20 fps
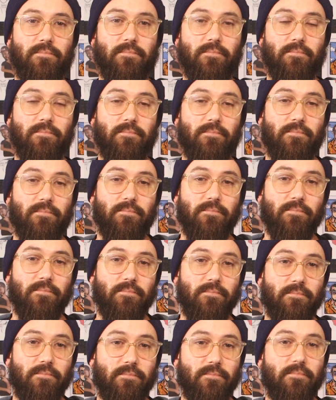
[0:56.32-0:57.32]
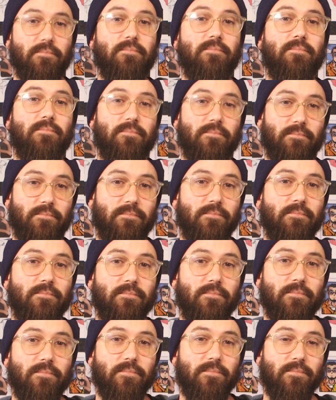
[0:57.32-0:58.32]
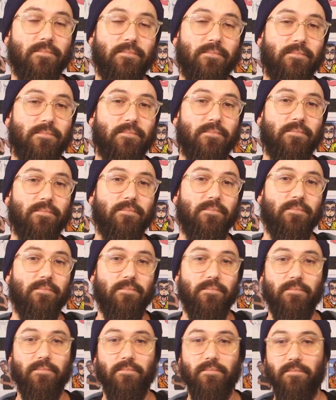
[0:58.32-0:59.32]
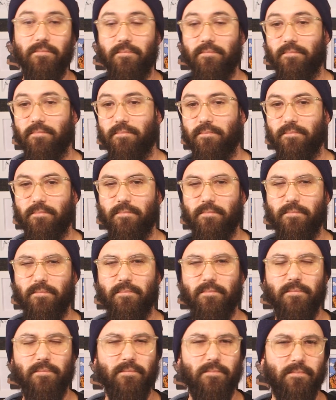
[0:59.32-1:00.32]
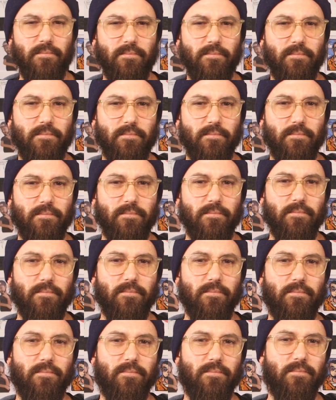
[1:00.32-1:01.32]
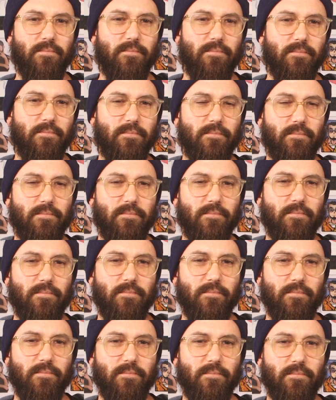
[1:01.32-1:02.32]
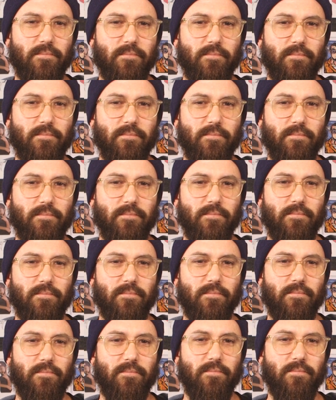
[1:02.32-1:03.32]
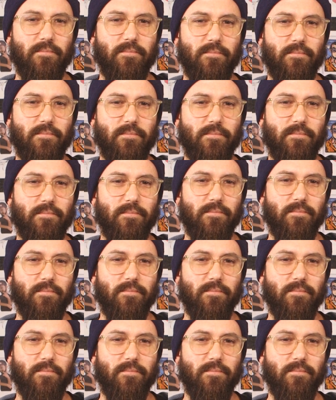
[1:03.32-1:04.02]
(silent)